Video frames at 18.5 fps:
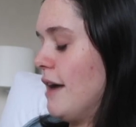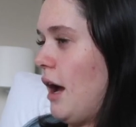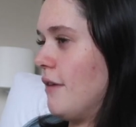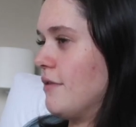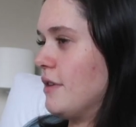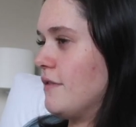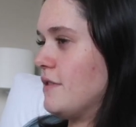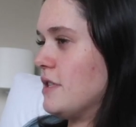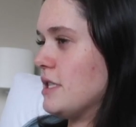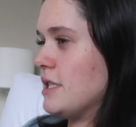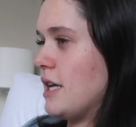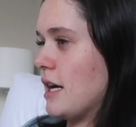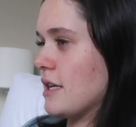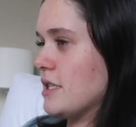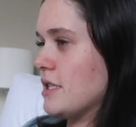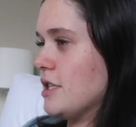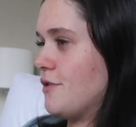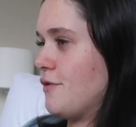I've lived in
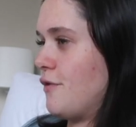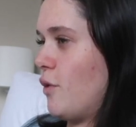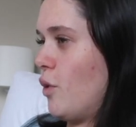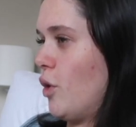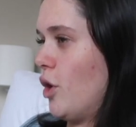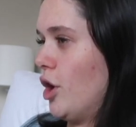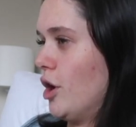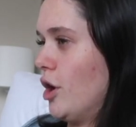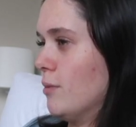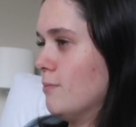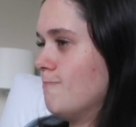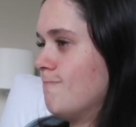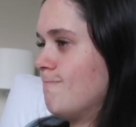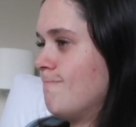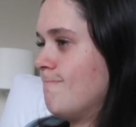Texas for,